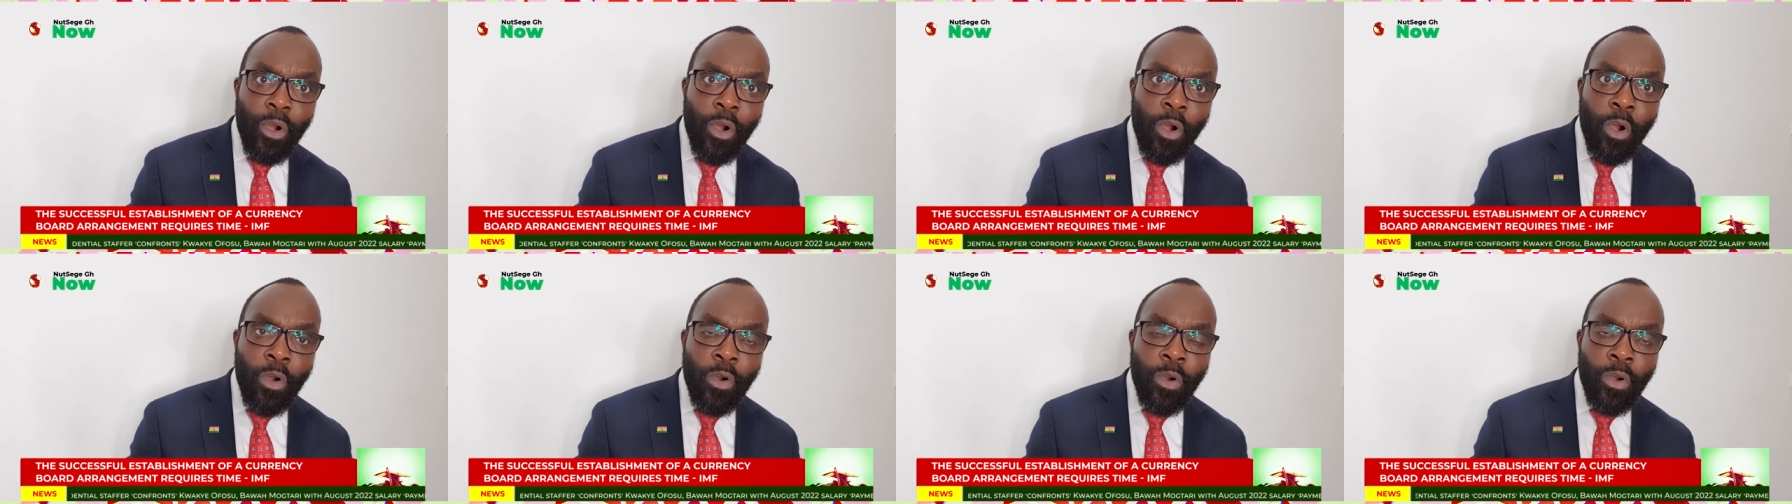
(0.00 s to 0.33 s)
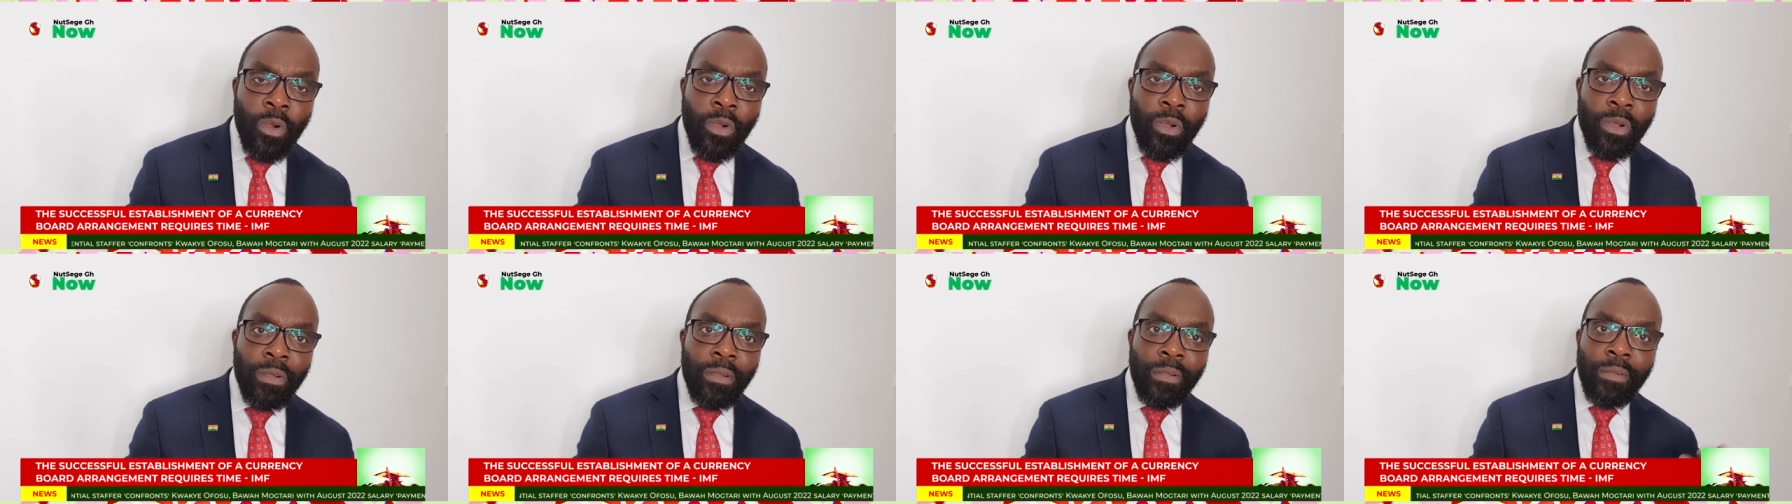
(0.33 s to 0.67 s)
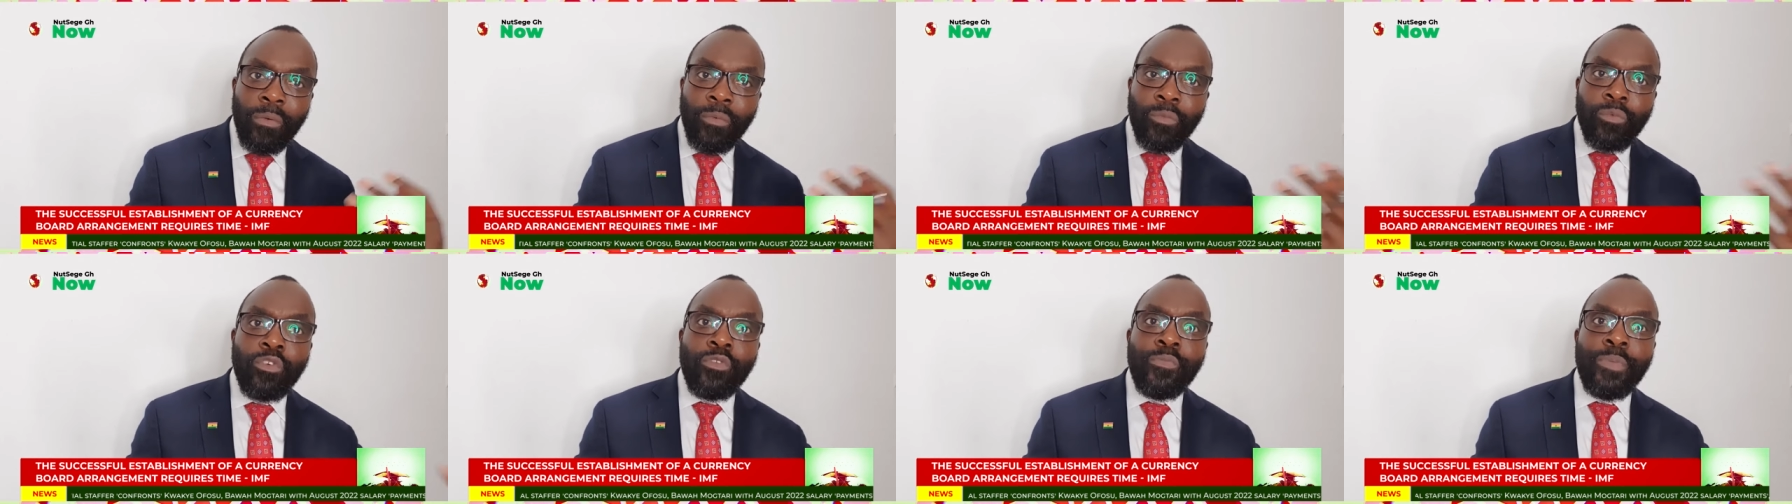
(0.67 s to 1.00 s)
or
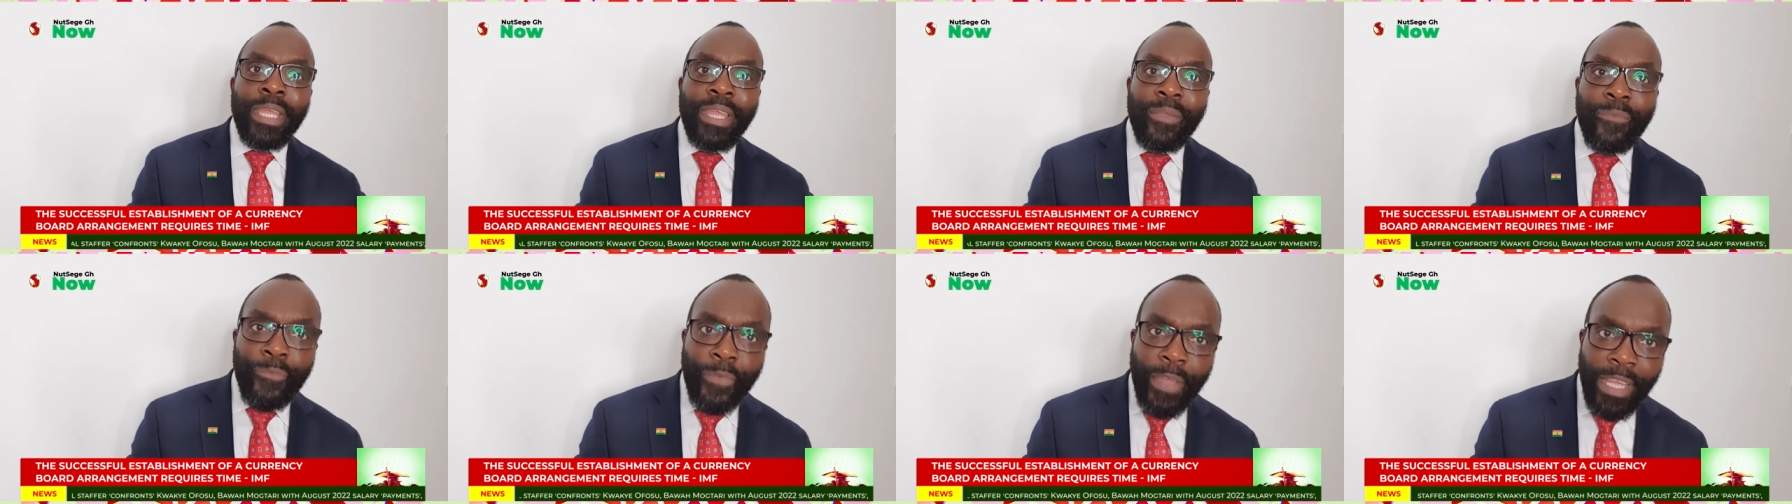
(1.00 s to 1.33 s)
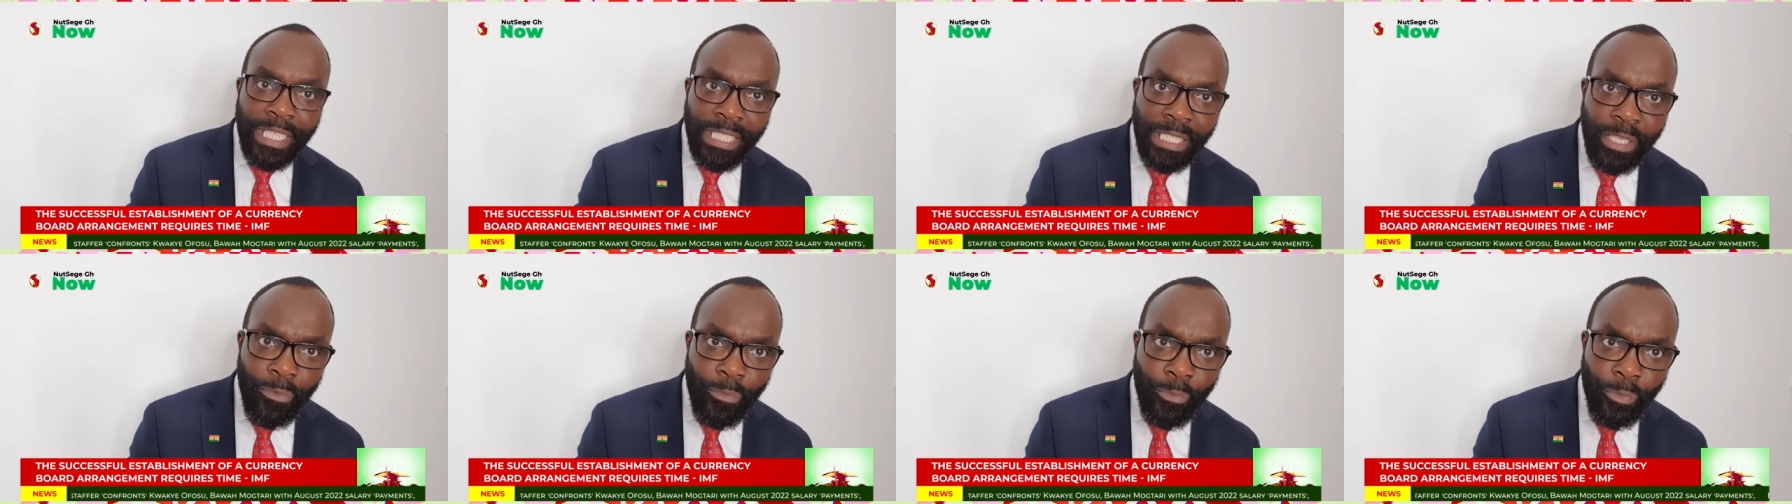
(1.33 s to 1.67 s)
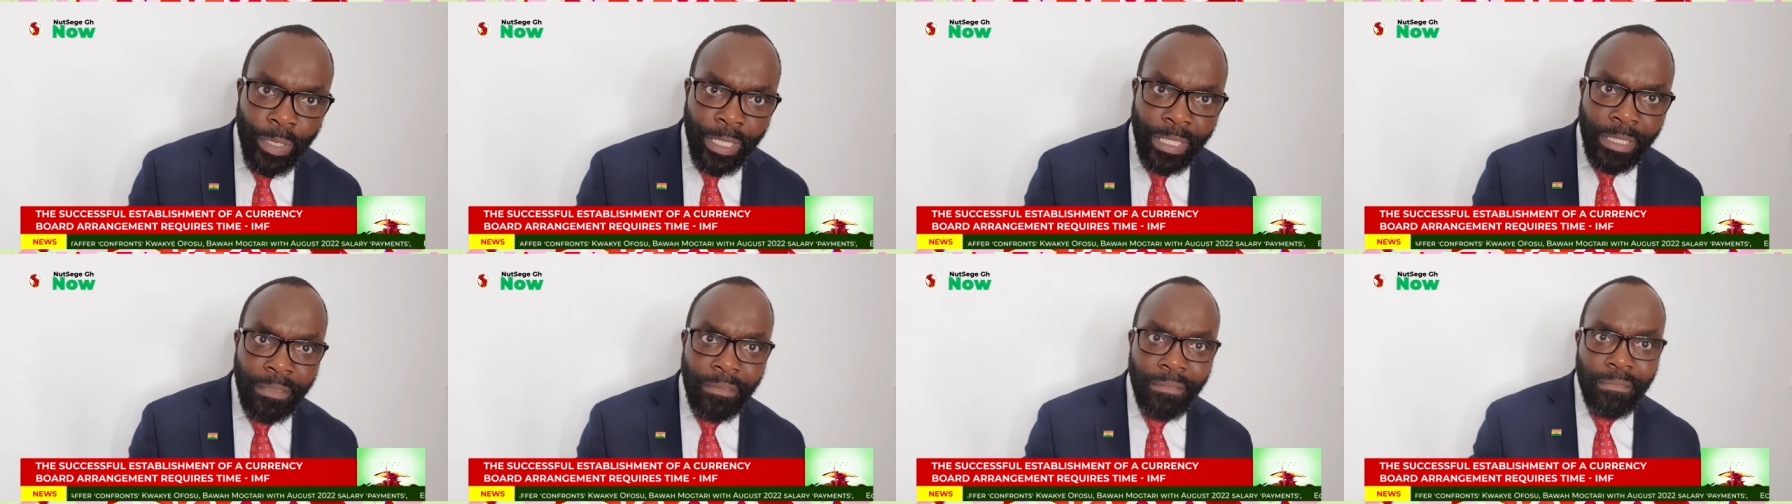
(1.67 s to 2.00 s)
will be effective
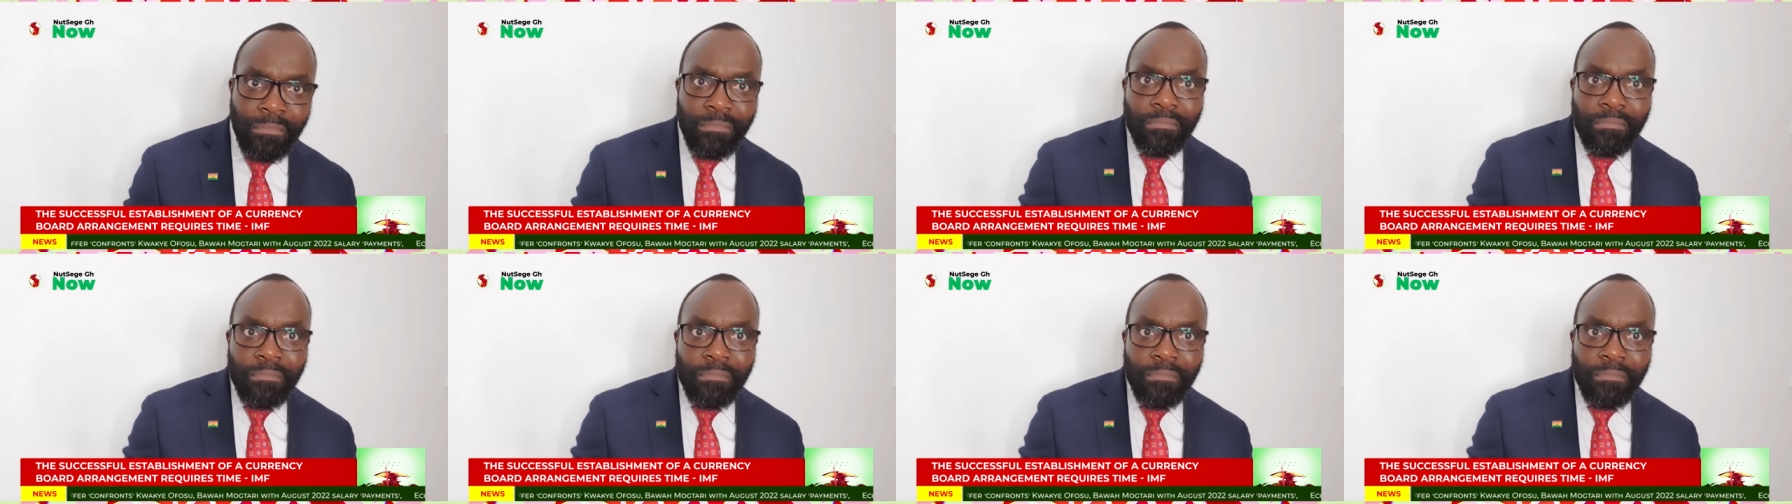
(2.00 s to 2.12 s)
with